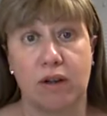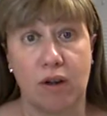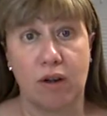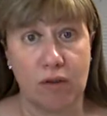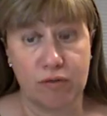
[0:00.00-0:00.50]

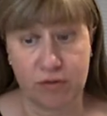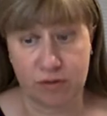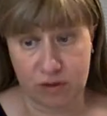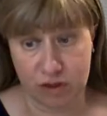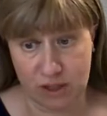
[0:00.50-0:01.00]
of
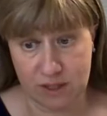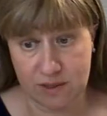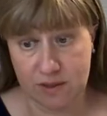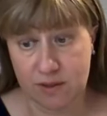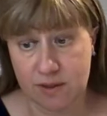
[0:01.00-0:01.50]

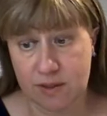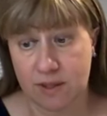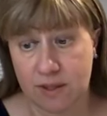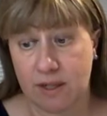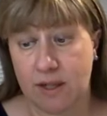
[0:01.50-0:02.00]
Jesus,
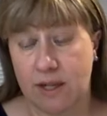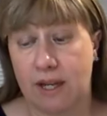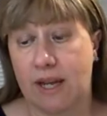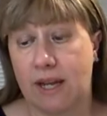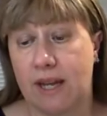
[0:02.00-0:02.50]

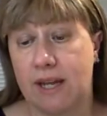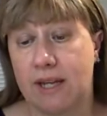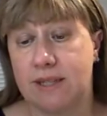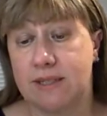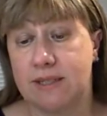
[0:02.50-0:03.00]

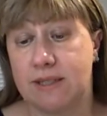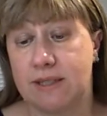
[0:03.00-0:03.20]
and